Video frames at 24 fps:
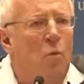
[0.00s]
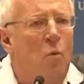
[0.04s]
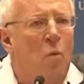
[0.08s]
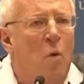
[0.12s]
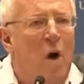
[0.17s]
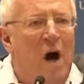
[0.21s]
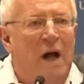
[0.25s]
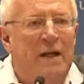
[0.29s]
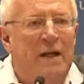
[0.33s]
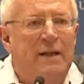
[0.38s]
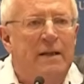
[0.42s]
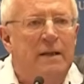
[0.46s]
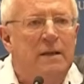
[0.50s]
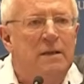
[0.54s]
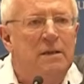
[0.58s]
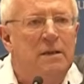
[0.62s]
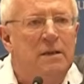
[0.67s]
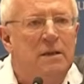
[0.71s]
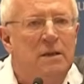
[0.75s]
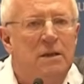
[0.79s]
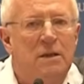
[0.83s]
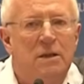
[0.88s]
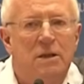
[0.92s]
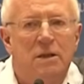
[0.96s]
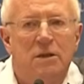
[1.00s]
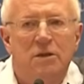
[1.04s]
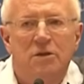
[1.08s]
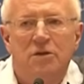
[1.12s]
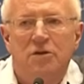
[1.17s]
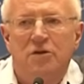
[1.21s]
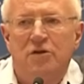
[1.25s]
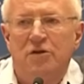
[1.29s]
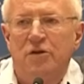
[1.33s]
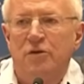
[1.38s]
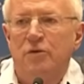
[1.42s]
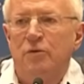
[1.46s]
1,
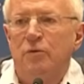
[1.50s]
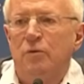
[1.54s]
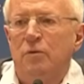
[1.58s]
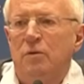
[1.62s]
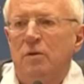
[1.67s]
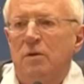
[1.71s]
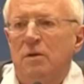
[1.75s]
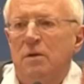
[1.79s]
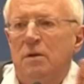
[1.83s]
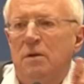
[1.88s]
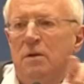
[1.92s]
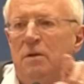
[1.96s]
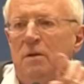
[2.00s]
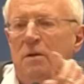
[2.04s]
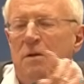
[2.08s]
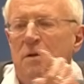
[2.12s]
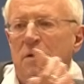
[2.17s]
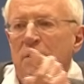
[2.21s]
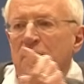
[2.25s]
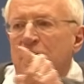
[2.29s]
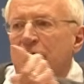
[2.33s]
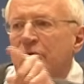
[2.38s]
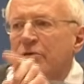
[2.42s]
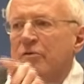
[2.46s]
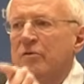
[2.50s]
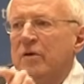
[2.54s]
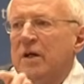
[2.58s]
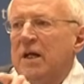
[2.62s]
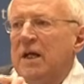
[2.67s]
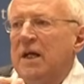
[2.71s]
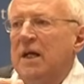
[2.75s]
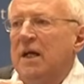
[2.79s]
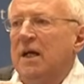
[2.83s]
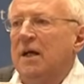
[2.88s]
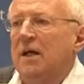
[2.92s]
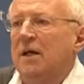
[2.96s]
2,
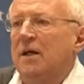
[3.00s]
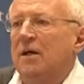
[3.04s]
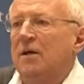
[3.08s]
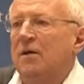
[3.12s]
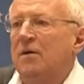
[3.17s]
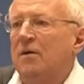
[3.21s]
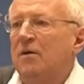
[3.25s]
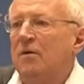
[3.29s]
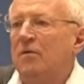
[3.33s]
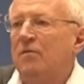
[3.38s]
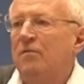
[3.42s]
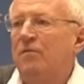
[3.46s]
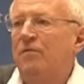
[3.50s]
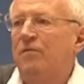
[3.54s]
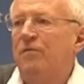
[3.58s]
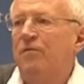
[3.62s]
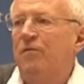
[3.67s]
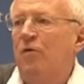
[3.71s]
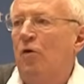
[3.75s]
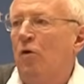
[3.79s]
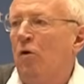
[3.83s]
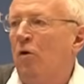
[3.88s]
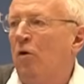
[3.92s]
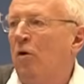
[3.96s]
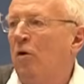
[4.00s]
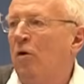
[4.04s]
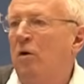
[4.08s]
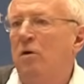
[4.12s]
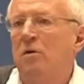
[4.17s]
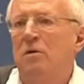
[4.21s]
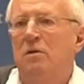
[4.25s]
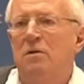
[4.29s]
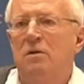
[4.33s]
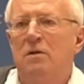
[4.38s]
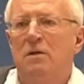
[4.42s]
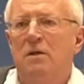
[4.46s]
3, 4,
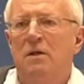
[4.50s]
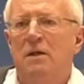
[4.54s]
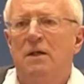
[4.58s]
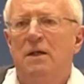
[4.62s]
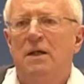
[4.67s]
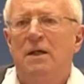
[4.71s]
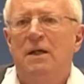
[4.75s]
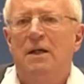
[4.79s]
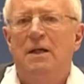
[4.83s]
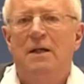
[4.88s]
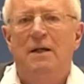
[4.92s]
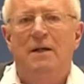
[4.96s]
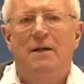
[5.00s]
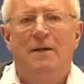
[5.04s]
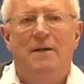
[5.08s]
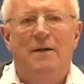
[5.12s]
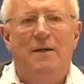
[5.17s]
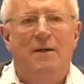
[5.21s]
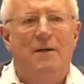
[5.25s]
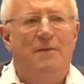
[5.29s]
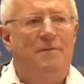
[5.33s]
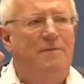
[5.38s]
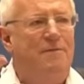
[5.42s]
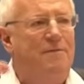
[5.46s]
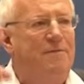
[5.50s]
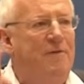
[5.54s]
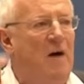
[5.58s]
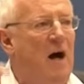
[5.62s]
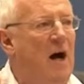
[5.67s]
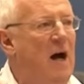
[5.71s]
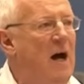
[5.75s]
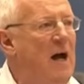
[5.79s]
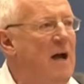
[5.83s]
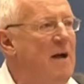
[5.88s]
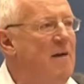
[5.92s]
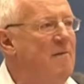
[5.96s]

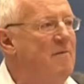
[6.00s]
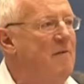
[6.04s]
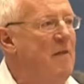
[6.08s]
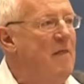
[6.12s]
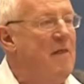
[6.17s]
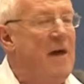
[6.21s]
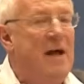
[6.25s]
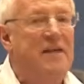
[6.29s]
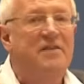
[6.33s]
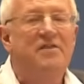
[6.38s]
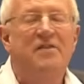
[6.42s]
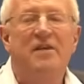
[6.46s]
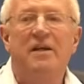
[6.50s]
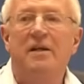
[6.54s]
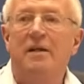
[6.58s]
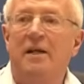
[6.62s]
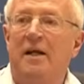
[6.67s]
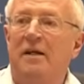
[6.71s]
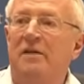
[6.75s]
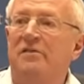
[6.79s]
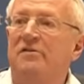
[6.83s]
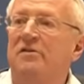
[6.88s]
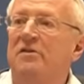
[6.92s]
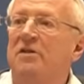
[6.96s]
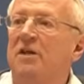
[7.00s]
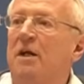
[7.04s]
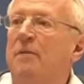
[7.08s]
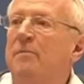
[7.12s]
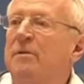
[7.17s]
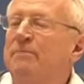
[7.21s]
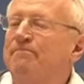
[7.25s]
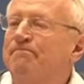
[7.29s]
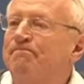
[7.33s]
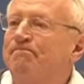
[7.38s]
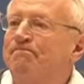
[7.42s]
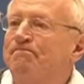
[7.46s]
5. That's it, ladies and
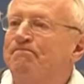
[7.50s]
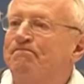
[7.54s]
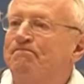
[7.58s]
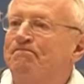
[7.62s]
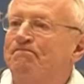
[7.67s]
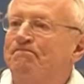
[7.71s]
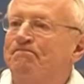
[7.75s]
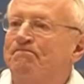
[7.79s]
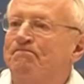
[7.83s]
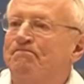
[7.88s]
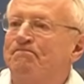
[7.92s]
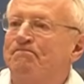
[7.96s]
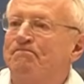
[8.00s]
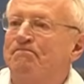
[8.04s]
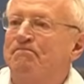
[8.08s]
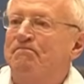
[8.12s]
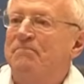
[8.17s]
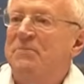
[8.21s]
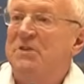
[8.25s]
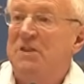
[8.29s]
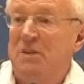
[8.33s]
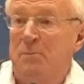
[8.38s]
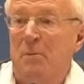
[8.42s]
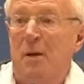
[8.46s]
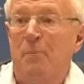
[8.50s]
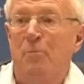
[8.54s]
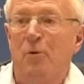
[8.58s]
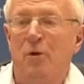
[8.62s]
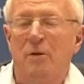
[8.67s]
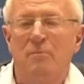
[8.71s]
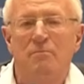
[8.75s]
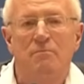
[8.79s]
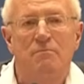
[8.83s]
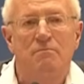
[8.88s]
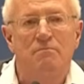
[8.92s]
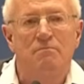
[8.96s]
gentlemen. See my point?